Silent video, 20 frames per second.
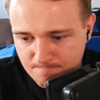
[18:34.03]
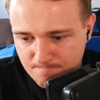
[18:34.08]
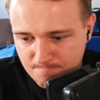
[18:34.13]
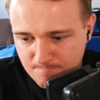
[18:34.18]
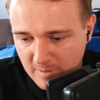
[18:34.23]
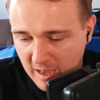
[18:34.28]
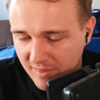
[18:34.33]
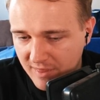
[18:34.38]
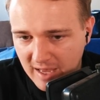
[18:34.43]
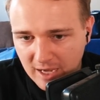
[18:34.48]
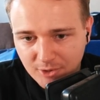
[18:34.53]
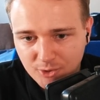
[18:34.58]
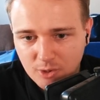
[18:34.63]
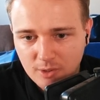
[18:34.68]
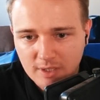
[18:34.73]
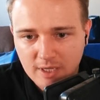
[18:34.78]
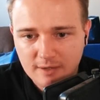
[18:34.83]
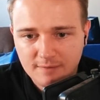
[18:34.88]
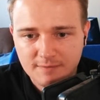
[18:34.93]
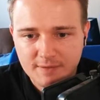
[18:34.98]
And that'll do
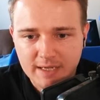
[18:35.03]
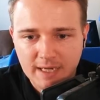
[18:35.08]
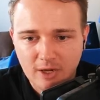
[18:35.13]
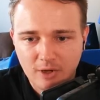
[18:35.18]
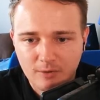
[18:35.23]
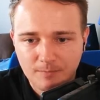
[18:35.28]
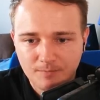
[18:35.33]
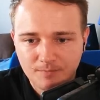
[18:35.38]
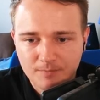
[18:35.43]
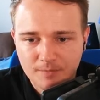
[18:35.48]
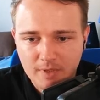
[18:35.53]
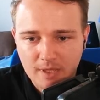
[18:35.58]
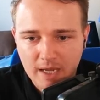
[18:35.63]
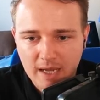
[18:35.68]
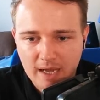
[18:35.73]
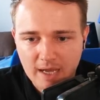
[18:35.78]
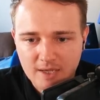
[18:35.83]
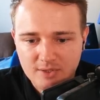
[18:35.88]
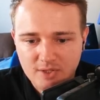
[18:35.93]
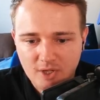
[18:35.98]
again for now.
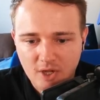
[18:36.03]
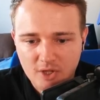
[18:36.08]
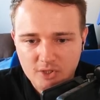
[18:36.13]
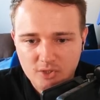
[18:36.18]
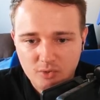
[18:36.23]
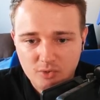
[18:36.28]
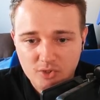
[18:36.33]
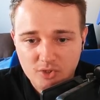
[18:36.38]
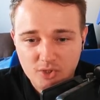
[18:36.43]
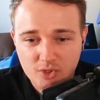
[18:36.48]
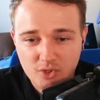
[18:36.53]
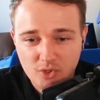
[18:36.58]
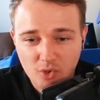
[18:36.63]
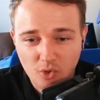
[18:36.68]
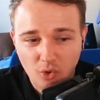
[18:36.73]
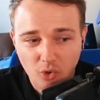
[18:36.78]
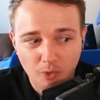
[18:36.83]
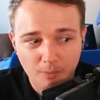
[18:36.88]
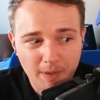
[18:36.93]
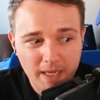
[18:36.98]
As Arsenal
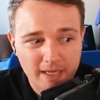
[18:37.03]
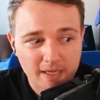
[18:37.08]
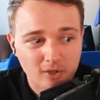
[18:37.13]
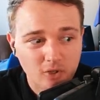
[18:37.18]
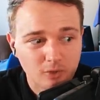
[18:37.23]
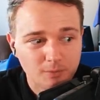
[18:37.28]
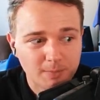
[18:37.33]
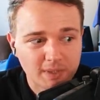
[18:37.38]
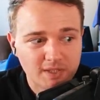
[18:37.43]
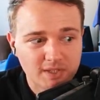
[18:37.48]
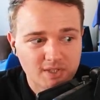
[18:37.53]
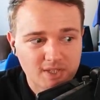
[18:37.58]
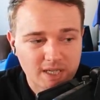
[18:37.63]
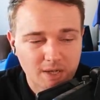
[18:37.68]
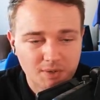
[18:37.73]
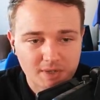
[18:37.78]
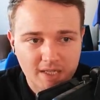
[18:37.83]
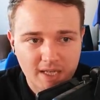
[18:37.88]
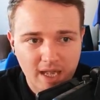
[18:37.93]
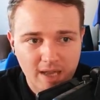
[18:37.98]
score, but it could be
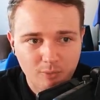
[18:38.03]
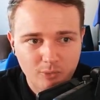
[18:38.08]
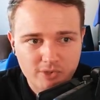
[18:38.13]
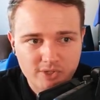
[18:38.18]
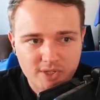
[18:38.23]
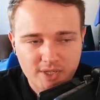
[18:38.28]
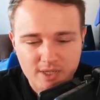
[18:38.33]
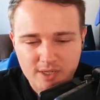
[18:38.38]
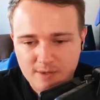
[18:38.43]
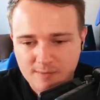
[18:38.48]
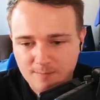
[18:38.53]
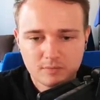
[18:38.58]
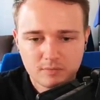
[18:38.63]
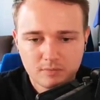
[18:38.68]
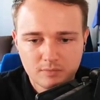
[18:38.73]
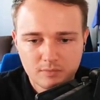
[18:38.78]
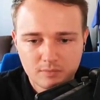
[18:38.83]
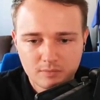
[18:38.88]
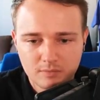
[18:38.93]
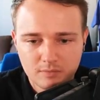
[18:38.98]
disallowed again. We'll see.
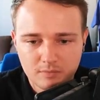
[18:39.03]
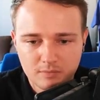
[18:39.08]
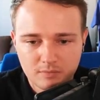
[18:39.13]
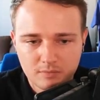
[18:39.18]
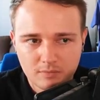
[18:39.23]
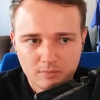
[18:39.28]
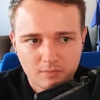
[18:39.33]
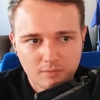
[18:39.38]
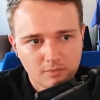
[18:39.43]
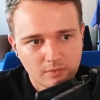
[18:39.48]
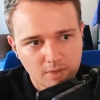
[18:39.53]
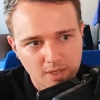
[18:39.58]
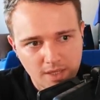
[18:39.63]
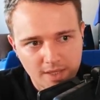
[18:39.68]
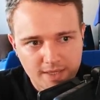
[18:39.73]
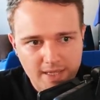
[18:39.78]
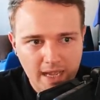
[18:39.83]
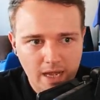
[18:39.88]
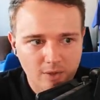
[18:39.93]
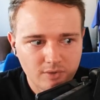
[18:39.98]

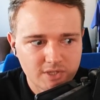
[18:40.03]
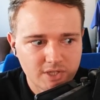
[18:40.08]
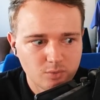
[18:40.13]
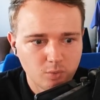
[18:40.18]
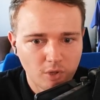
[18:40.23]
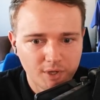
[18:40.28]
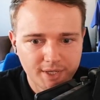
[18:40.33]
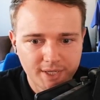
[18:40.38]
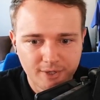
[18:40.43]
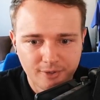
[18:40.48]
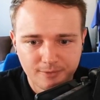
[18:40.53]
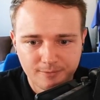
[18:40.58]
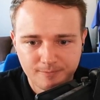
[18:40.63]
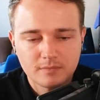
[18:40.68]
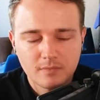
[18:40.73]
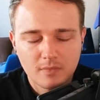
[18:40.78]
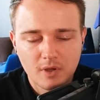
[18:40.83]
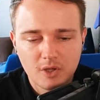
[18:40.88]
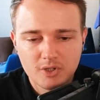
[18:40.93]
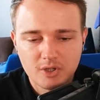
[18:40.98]
It counts as 1-0.
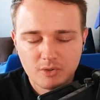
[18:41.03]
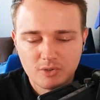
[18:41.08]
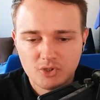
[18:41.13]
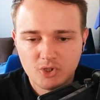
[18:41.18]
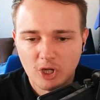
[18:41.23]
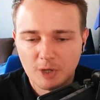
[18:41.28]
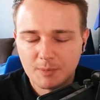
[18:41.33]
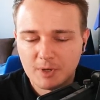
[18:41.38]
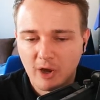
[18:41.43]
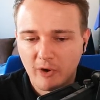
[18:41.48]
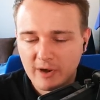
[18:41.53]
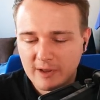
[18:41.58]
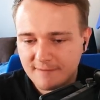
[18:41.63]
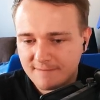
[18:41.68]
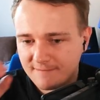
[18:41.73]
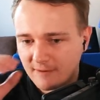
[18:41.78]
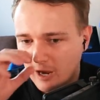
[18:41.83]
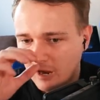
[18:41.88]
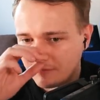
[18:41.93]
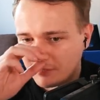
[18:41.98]
So Tottenham are currently
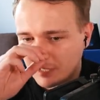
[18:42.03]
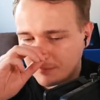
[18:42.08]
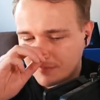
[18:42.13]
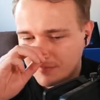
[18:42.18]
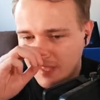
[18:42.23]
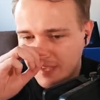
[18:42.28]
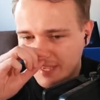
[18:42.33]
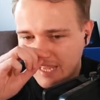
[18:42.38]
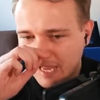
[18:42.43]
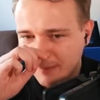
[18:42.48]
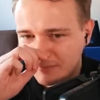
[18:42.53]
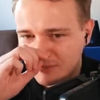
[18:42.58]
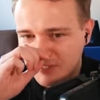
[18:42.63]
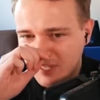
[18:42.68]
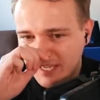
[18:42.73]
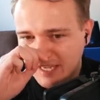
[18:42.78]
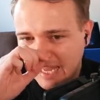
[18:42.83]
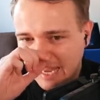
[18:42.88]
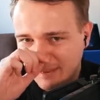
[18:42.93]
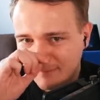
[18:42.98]
5-0 up in their game. So
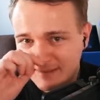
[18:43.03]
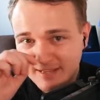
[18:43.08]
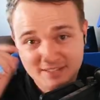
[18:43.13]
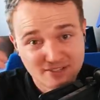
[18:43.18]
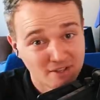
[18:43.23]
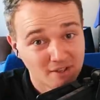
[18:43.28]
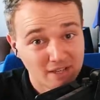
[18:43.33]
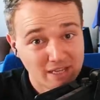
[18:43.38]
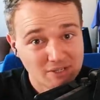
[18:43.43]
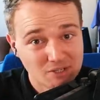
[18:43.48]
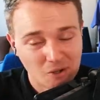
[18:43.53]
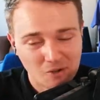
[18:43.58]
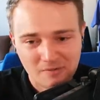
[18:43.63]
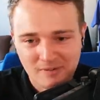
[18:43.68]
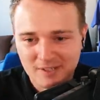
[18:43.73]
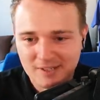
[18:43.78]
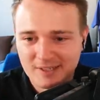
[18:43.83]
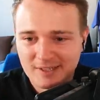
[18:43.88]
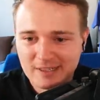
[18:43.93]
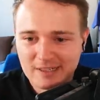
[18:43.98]
that game is
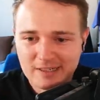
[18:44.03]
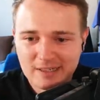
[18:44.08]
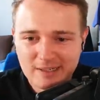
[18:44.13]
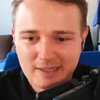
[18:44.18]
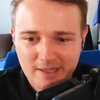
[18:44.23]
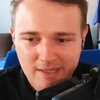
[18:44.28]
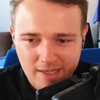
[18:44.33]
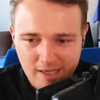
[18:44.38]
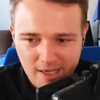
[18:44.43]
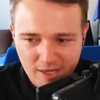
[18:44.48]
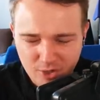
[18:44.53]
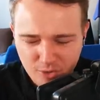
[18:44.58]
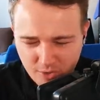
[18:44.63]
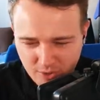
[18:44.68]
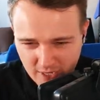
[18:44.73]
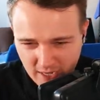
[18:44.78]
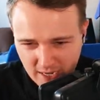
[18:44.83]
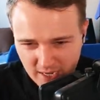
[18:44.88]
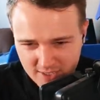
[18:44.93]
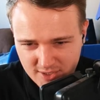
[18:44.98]
over.
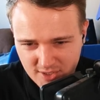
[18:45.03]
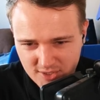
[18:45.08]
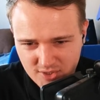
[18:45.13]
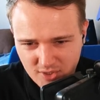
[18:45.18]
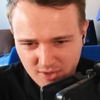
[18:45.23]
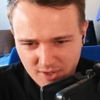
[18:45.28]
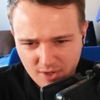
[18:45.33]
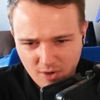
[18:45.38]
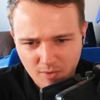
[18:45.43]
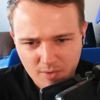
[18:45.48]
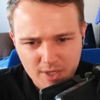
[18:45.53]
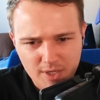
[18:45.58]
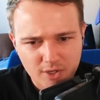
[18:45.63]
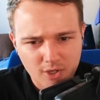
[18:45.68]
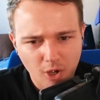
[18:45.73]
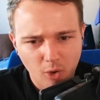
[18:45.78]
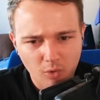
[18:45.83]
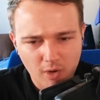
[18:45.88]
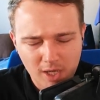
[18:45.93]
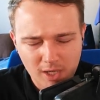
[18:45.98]
Newcastle still think only a
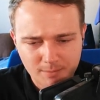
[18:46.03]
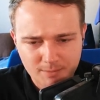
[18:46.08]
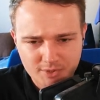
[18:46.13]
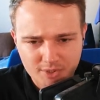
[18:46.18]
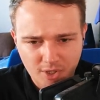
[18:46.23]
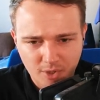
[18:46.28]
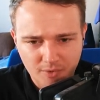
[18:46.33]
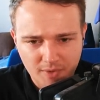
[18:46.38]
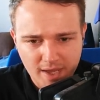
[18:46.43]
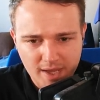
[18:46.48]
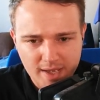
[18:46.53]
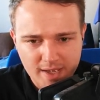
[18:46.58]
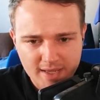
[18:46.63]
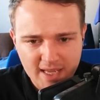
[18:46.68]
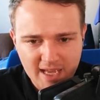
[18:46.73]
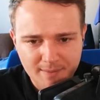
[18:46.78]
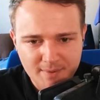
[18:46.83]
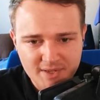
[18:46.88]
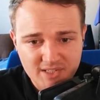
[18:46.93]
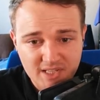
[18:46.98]
goal up. So their
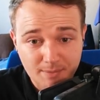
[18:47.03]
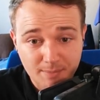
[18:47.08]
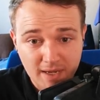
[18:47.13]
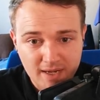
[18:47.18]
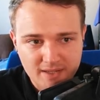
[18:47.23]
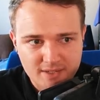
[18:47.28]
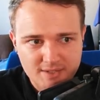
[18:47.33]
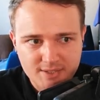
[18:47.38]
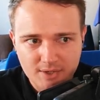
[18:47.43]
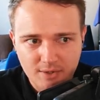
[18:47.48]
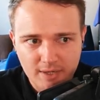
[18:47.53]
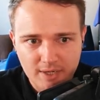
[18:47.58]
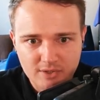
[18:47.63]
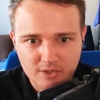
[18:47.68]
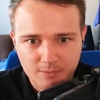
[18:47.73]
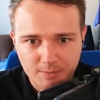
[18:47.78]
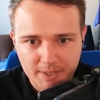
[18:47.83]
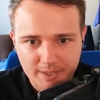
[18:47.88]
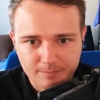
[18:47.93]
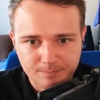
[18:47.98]
game is in the balance still a little
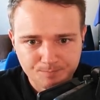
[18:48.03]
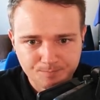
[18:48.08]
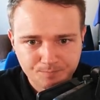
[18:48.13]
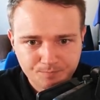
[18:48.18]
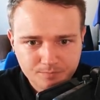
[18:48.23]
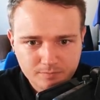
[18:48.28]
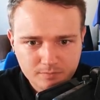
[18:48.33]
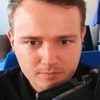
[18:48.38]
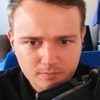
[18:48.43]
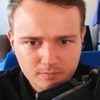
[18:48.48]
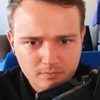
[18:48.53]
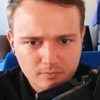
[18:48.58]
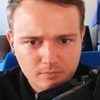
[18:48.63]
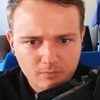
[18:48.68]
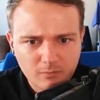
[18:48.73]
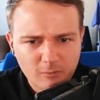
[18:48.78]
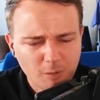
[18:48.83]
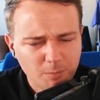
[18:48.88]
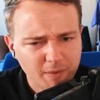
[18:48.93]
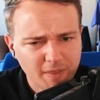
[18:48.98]
bit.
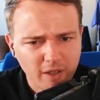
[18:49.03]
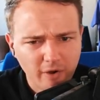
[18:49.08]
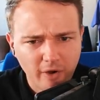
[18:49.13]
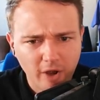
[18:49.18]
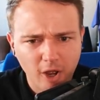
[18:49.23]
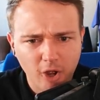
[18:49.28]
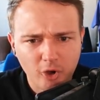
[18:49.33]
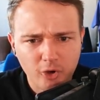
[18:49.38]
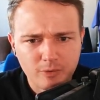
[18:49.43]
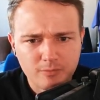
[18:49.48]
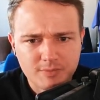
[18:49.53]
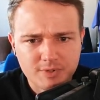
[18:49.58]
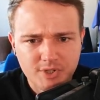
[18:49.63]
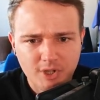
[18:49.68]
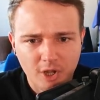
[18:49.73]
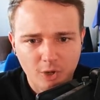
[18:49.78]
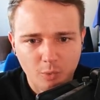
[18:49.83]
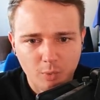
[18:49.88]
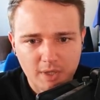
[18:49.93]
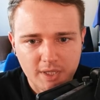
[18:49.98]
But they're at home.
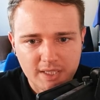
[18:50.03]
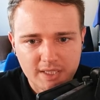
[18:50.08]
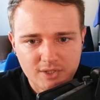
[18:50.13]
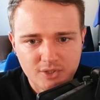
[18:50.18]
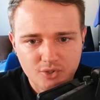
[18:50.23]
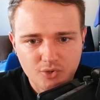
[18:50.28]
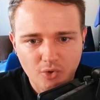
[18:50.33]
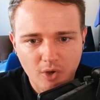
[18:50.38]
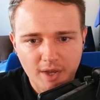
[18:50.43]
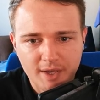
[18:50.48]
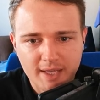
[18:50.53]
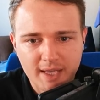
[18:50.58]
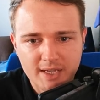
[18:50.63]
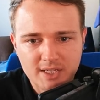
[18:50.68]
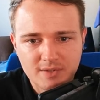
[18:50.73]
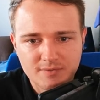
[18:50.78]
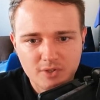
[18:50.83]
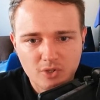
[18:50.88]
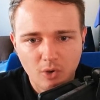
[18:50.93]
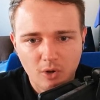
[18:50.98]
So we need to try and get
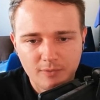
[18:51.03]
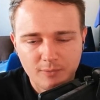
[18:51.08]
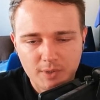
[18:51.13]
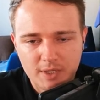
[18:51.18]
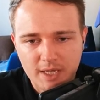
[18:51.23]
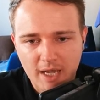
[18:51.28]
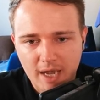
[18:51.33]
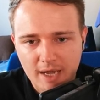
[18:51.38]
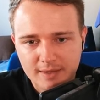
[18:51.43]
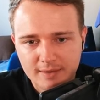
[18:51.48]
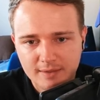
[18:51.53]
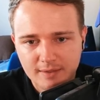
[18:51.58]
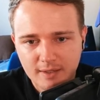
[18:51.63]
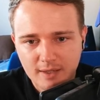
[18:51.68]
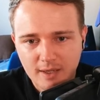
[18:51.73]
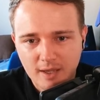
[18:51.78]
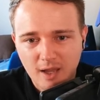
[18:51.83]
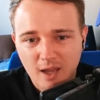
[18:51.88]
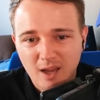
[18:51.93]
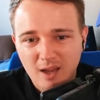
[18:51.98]
ourselves a goal if we can.
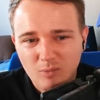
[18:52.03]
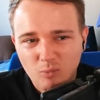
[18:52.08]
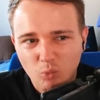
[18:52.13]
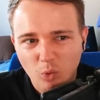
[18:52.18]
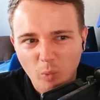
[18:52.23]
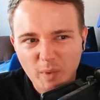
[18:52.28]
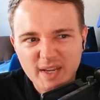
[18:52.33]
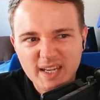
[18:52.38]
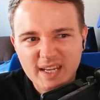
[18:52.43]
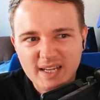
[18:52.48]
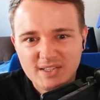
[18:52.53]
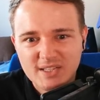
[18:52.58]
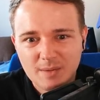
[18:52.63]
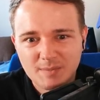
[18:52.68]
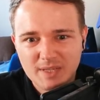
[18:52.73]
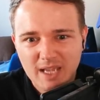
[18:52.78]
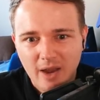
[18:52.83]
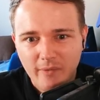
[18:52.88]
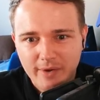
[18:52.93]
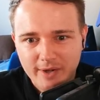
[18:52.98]
What we need is them
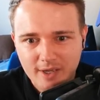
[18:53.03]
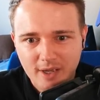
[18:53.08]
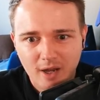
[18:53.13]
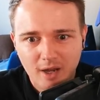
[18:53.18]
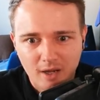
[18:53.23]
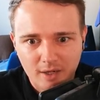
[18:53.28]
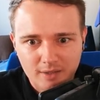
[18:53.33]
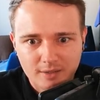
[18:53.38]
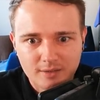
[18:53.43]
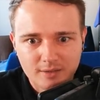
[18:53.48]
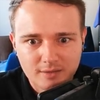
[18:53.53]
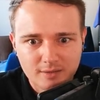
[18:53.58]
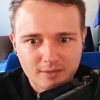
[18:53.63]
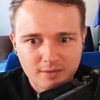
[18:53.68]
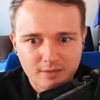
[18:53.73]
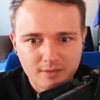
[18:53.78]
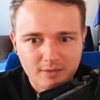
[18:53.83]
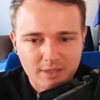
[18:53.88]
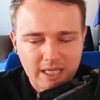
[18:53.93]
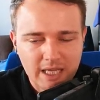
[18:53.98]
to get a red card.
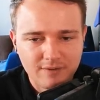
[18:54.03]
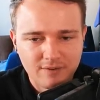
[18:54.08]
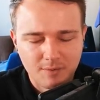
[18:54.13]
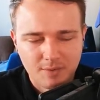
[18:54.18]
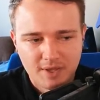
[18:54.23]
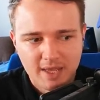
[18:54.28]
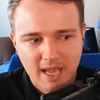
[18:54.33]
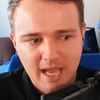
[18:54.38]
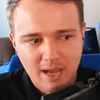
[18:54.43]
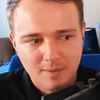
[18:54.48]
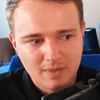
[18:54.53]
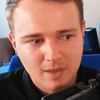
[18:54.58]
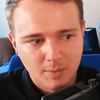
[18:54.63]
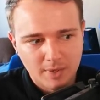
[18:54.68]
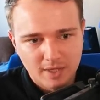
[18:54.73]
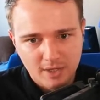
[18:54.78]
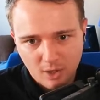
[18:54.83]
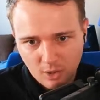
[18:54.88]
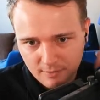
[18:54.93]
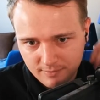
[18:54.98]
Even up the game, then we
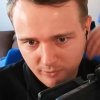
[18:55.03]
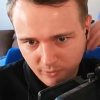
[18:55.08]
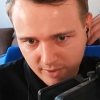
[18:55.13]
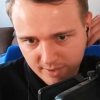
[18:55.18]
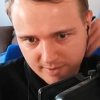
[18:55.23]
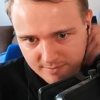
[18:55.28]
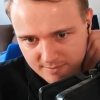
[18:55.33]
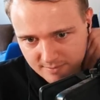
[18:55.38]
can go for it.